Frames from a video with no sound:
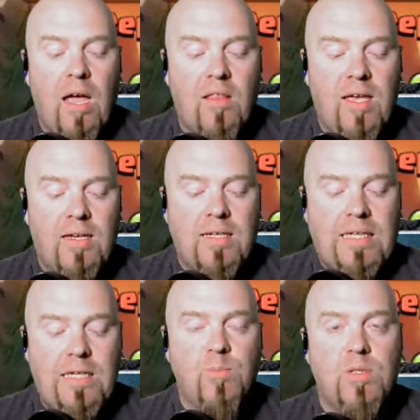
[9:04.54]
and that
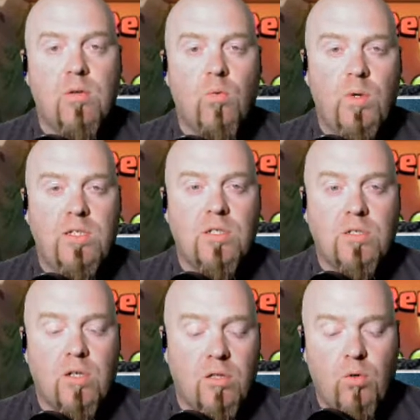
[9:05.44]
keeps the
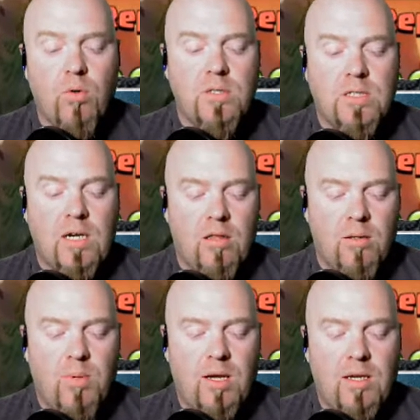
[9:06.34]
witches on the north side of the
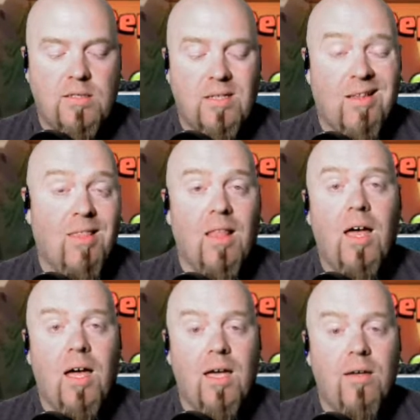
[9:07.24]
base
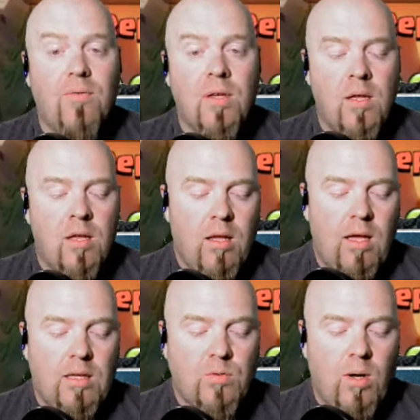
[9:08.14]
alive,
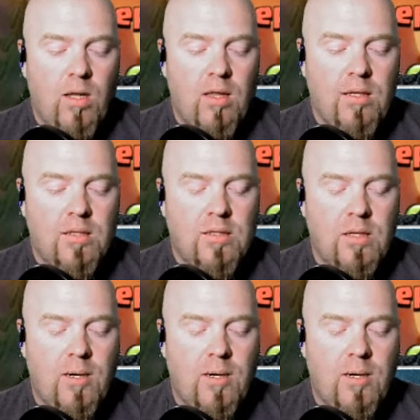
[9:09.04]
as well as